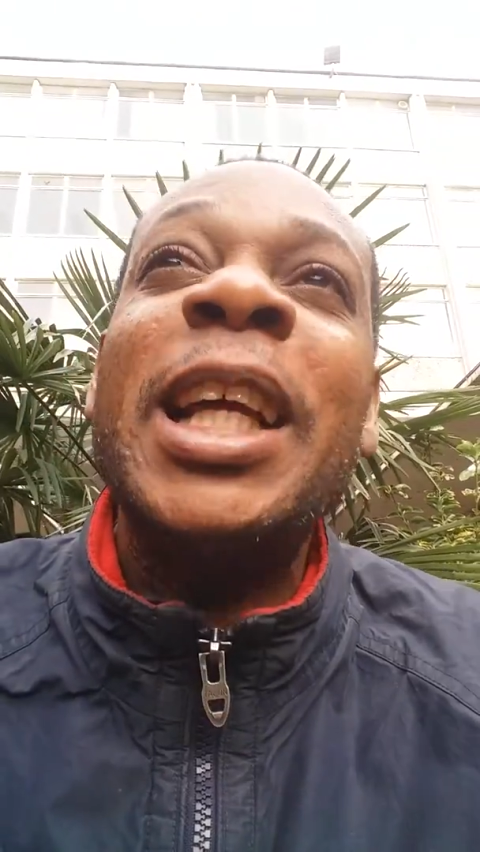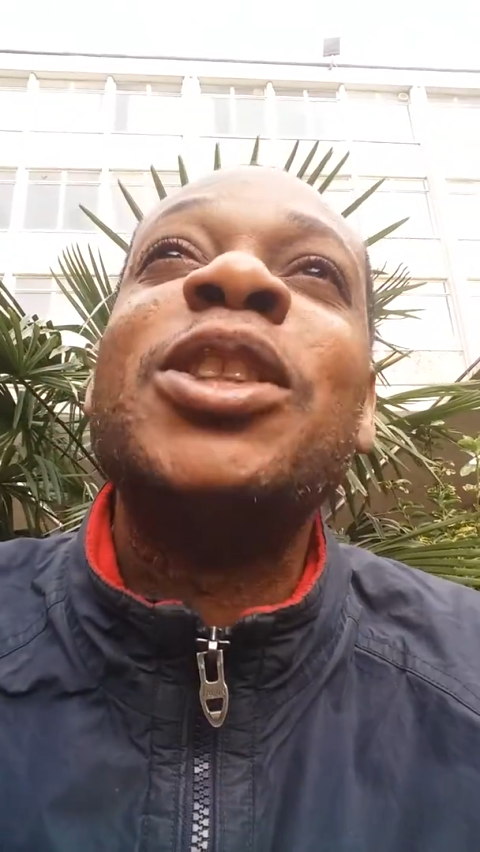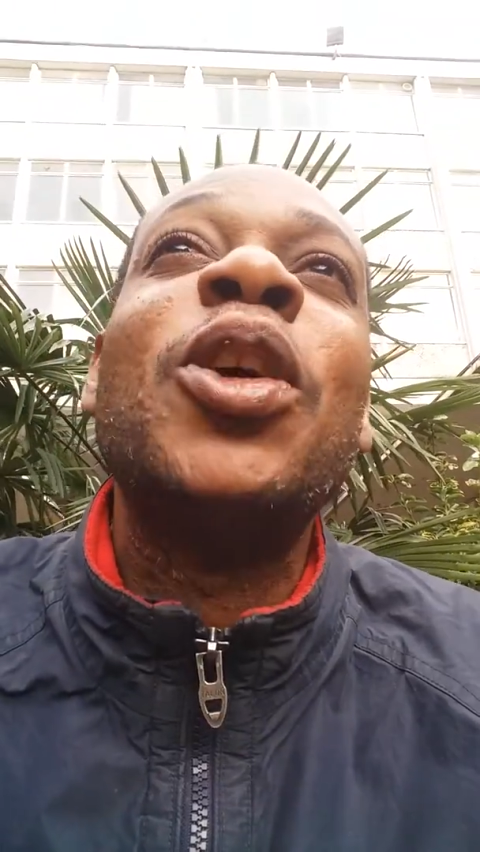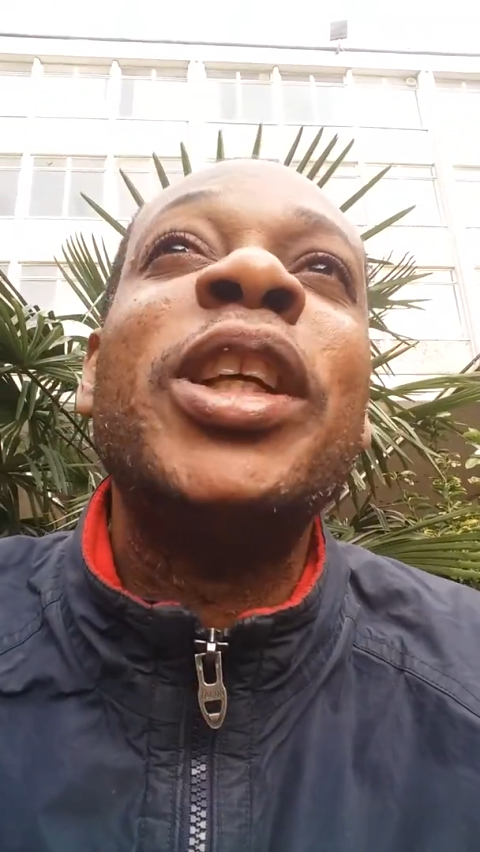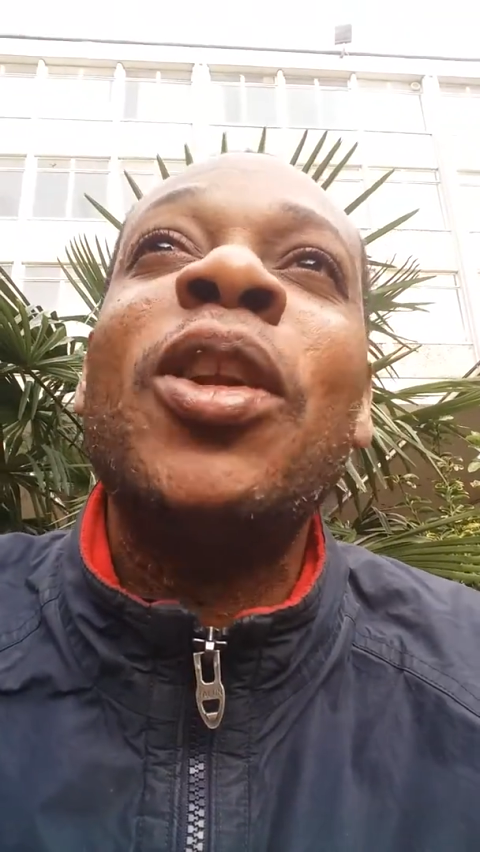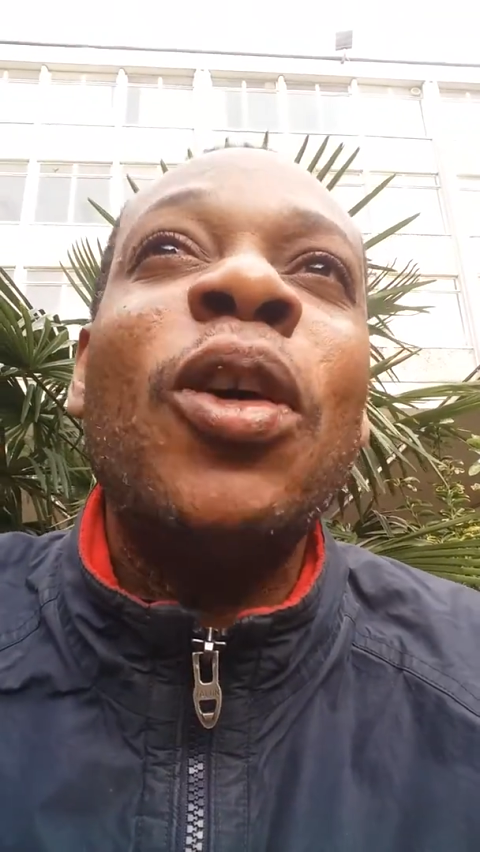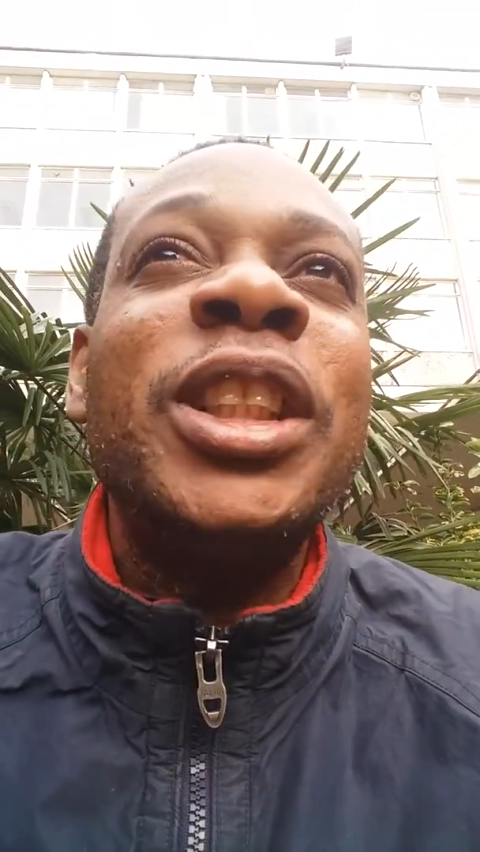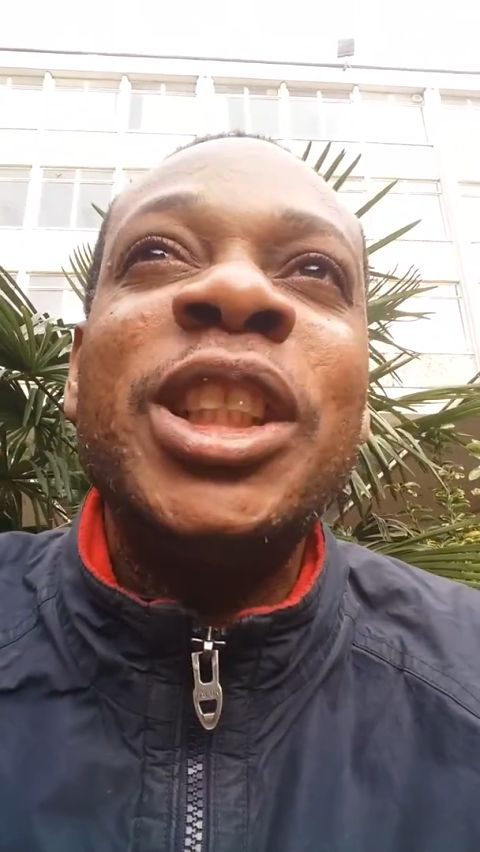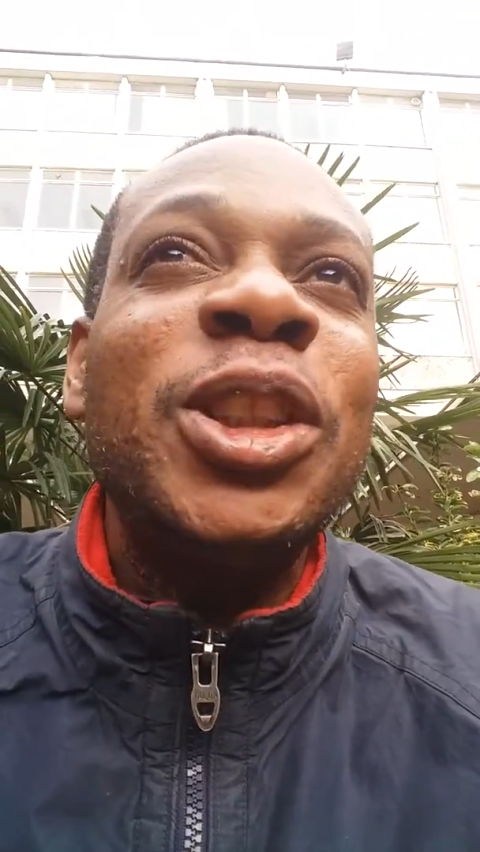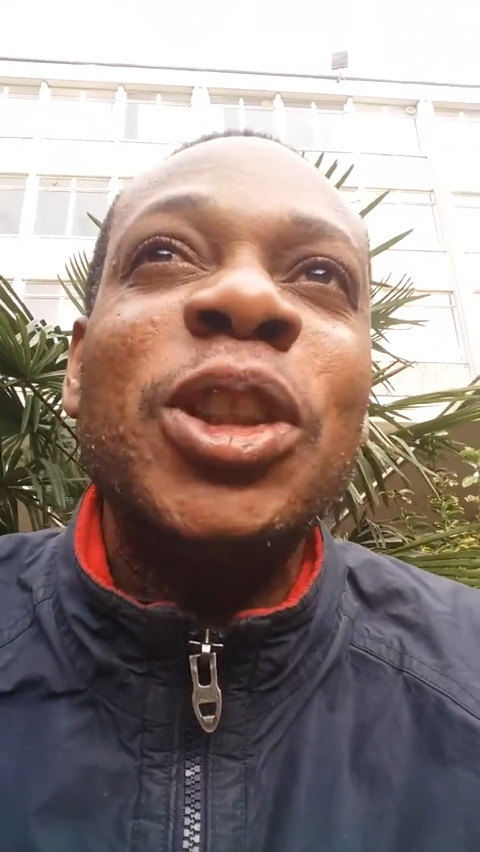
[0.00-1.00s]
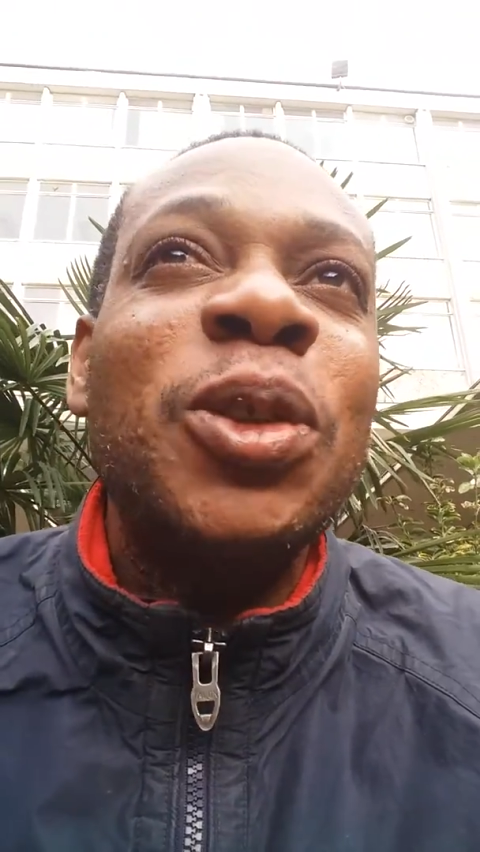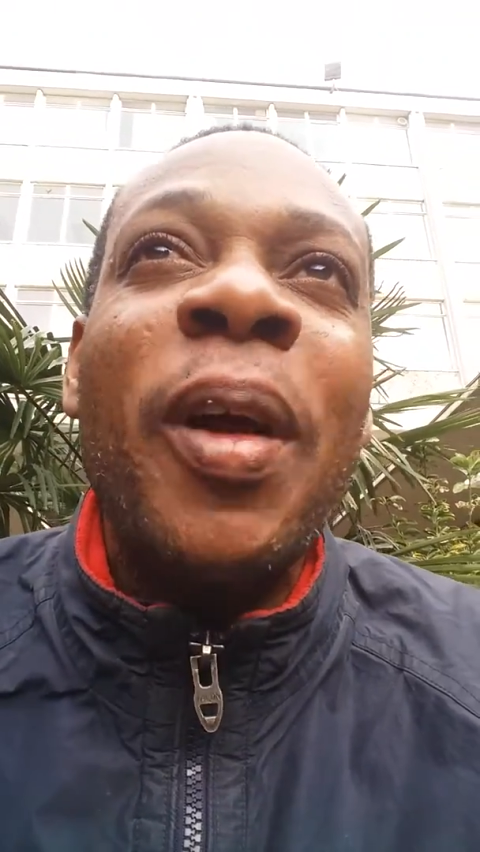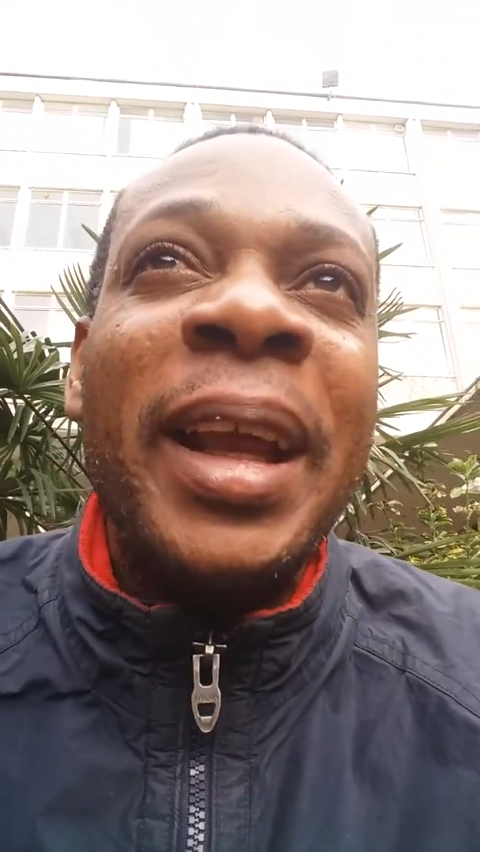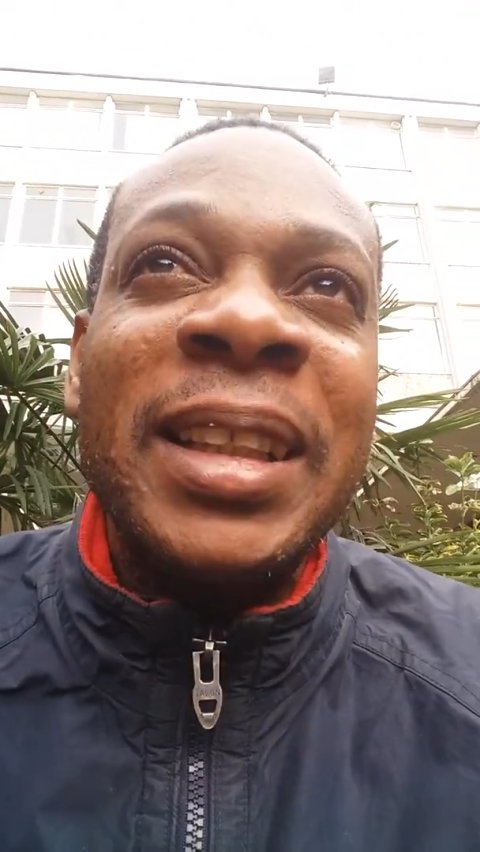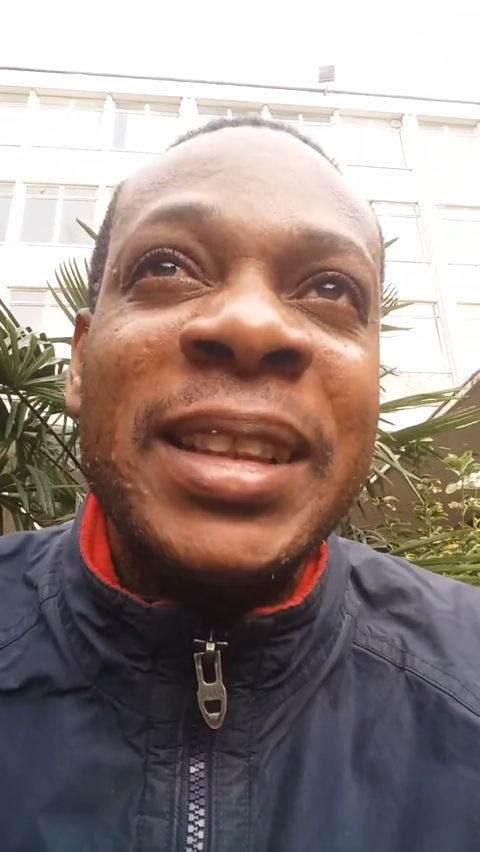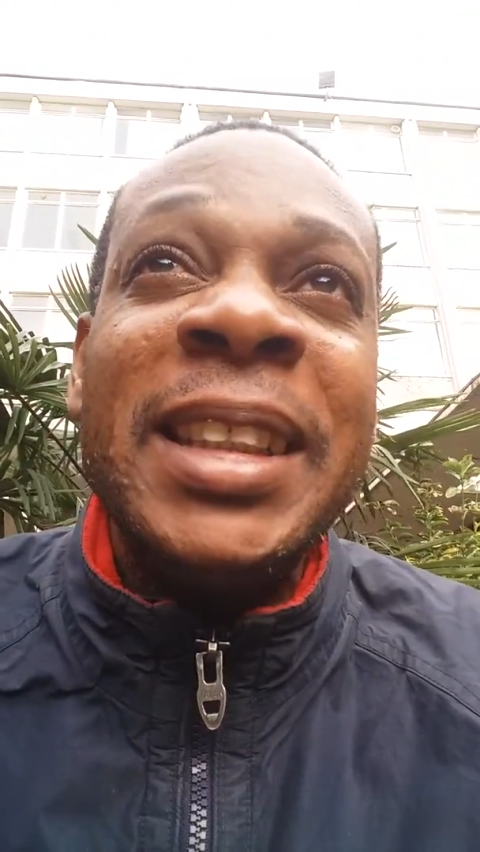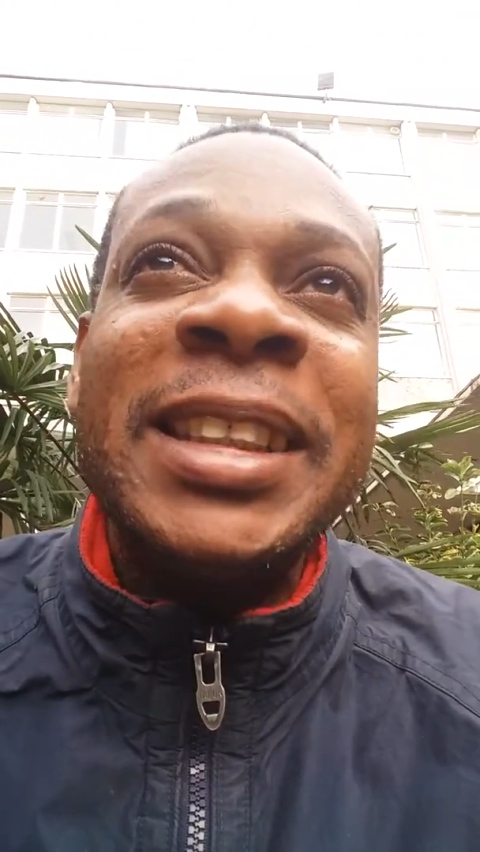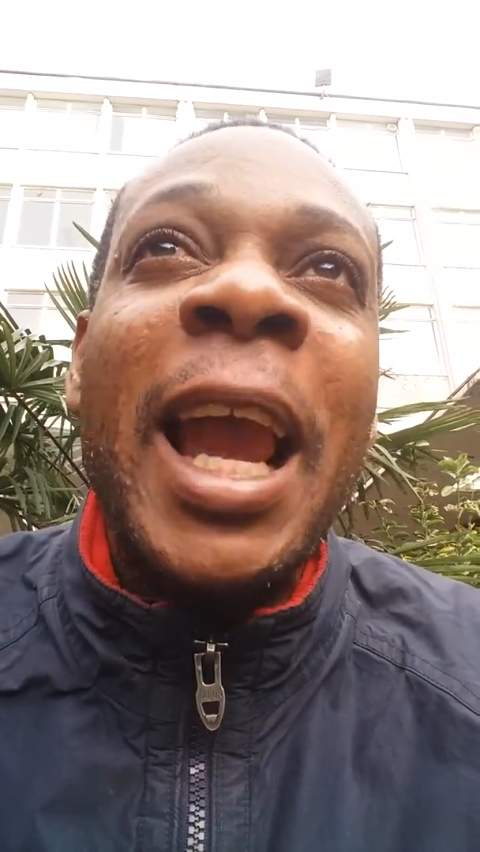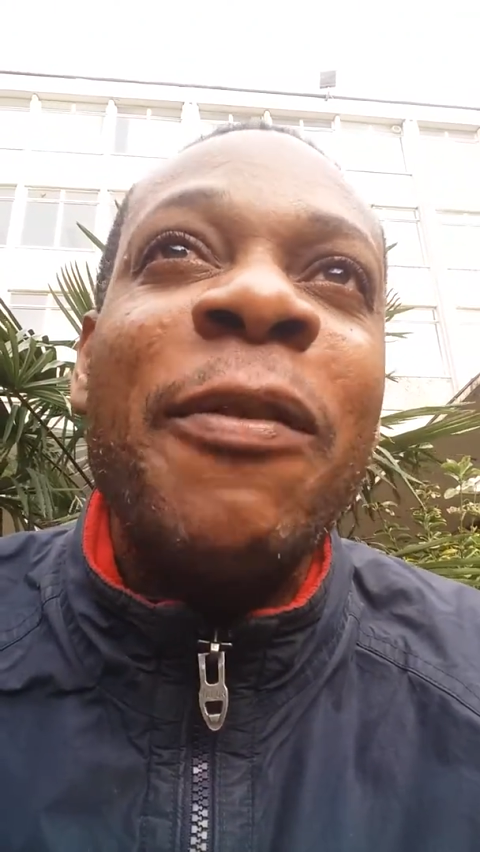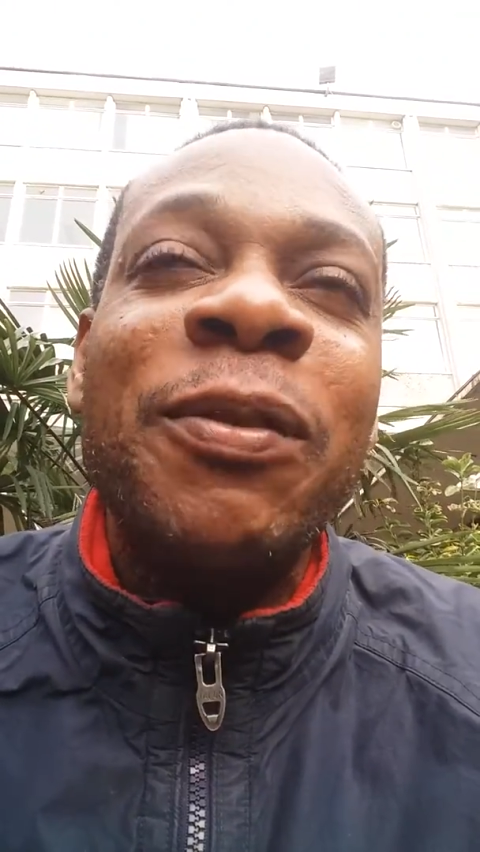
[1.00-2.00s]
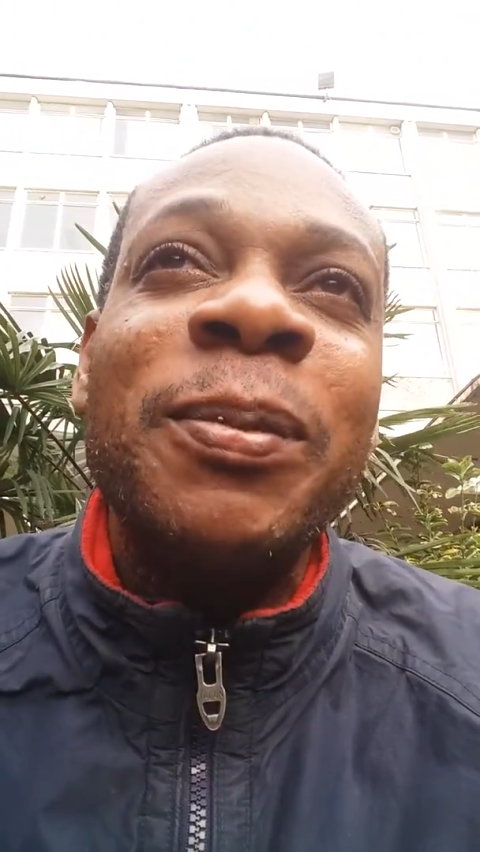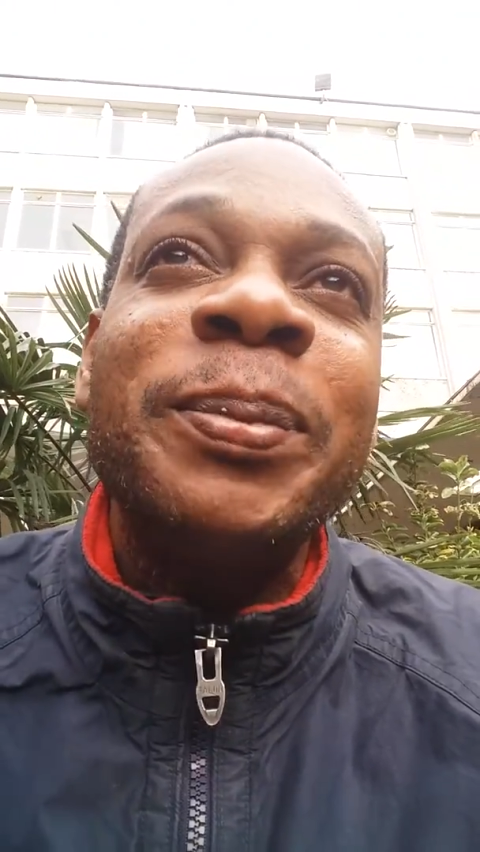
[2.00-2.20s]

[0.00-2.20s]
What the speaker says: I saw the Lord Jesus Christ himself.